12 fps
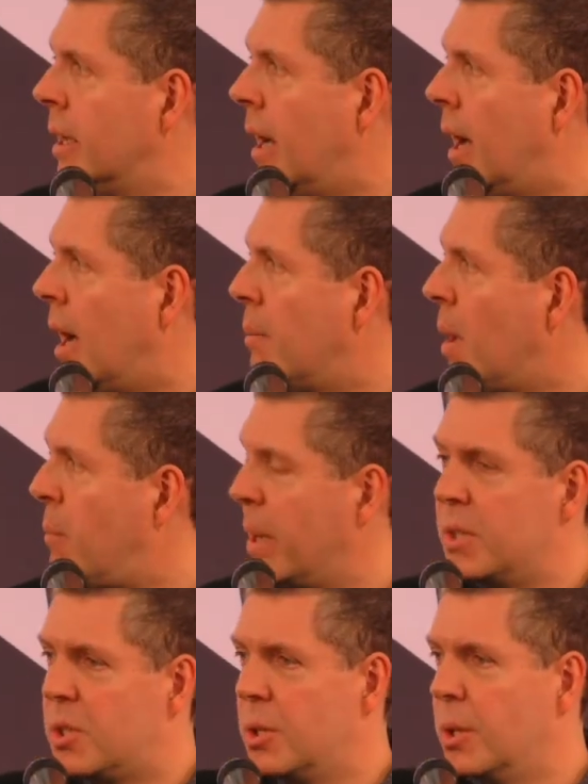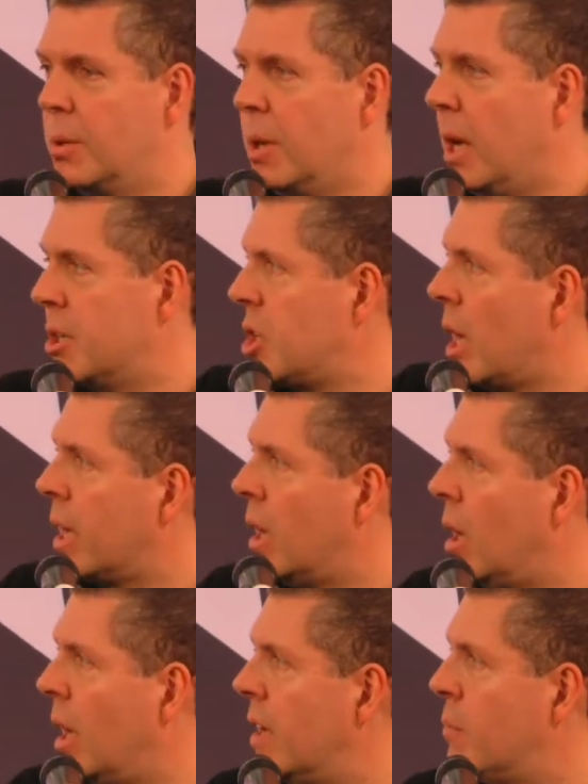Um, I've been to uh,
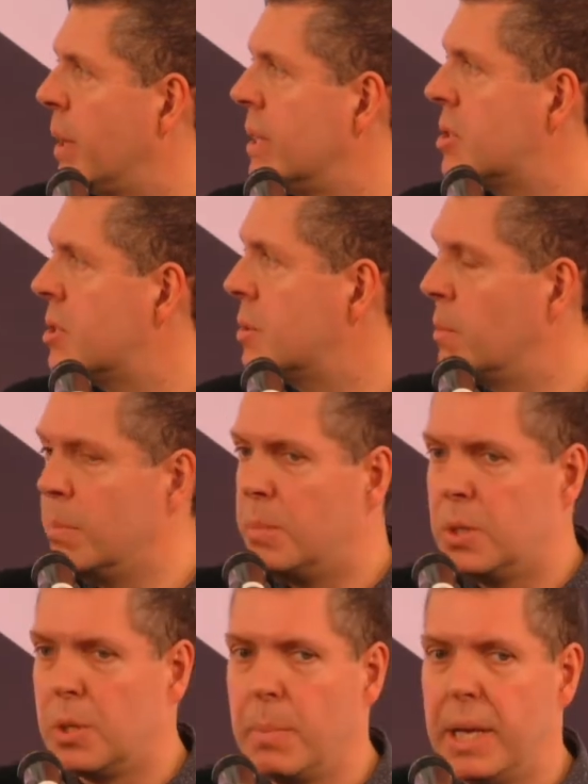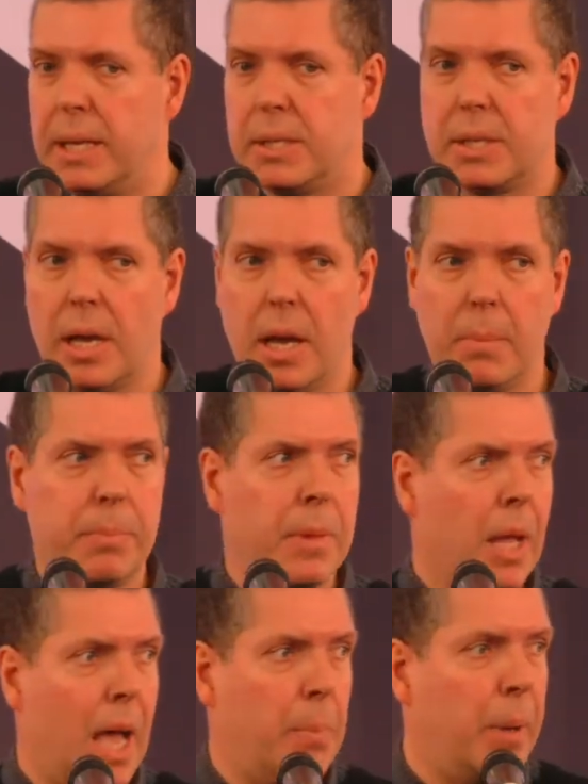Shanghai, I've been to, to meet um,
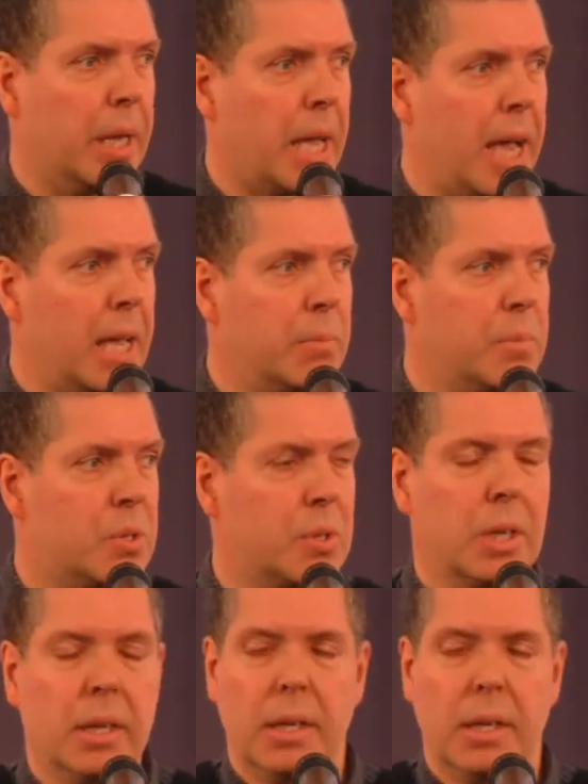Epic Games.